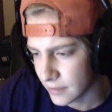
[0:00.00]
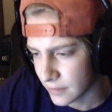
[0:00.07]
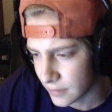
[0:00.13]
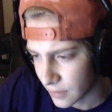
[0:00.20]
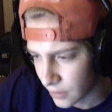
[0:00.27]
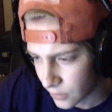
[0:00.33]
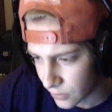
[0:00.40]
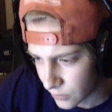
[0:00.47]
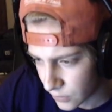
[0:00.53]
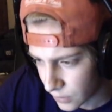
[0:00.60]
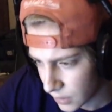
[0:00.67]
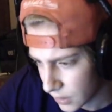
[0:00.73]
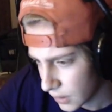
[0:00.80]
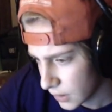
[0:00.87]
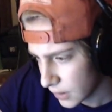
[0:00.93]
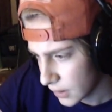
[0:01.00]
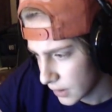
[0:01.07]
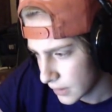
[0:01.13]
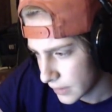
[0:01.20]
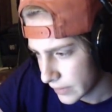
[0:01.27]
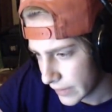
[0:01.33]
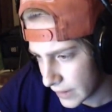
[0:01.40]
so
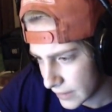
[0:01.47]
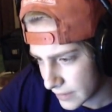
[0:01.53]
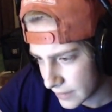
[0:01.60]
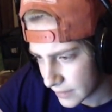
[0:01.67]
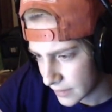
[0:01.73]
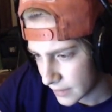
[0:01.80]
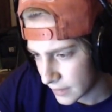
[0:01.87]
that's